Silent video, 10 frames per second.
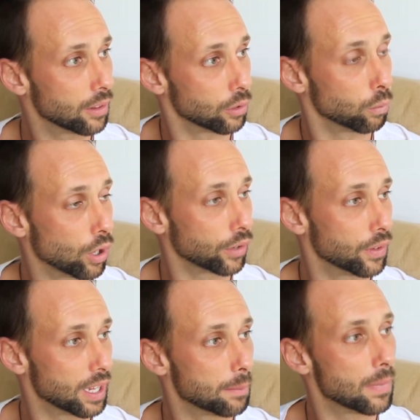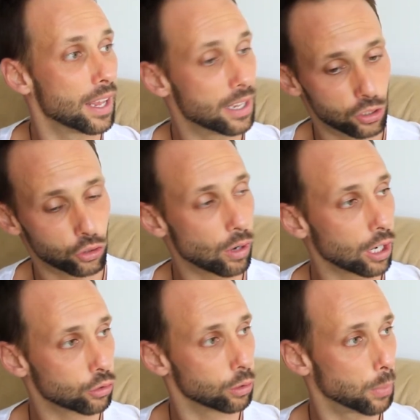that work for them, and then
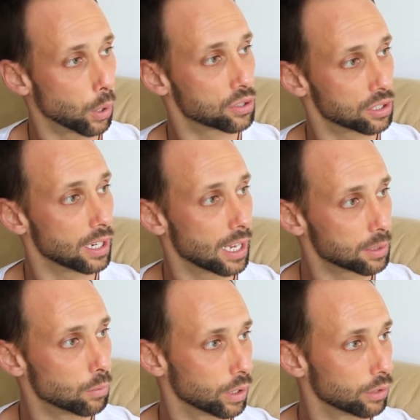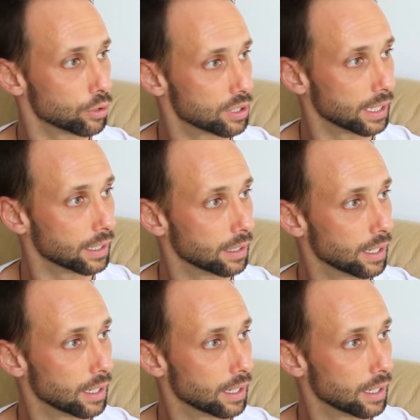structure a personalized morning routine